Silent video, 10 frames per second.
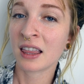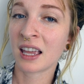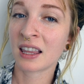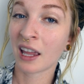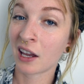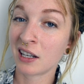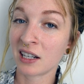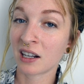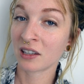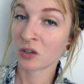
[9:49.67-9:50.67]
then they
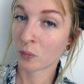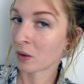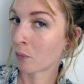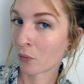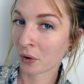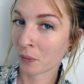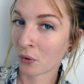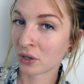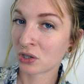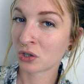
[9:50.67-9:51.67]
need a little bit more
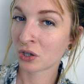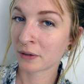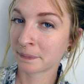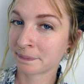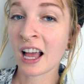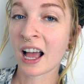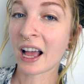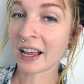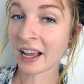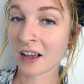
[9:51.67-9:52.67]
moisture.
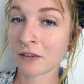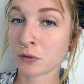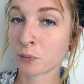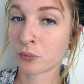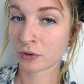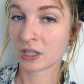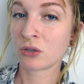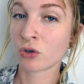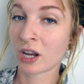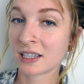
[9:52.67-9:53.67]
I have pretty
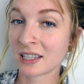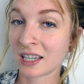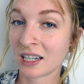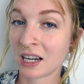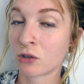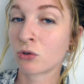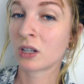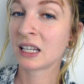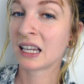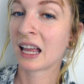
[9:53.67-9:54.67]
dry skin
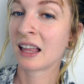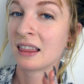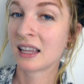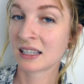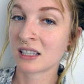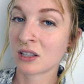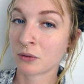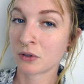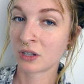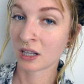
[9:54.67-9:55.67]
naturally, and this is the
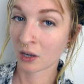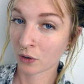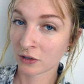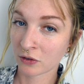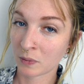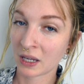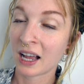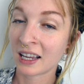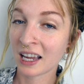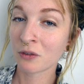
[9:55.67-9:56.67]
routine that works for me.
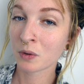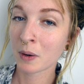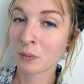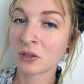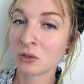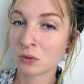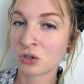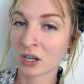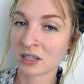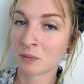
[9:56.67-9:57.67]
Again, remember to
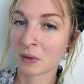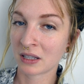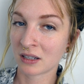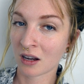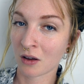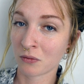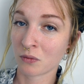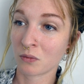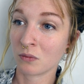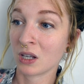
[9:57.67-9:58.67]
adjust based off
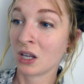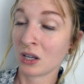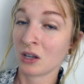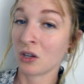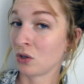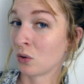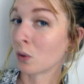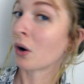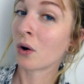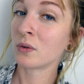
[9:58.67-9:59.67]

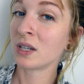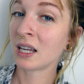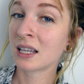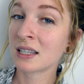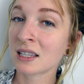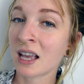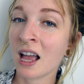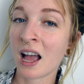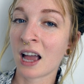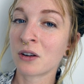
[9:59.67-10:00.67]
your own needs.
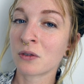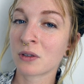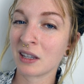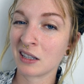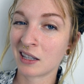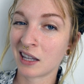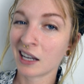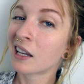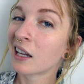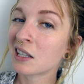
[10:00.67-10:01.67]
I don't
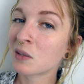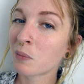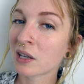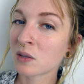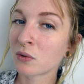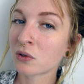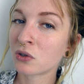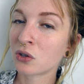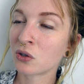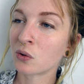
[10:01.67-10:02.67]
think it's possible
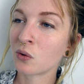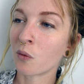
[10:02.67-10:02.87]
to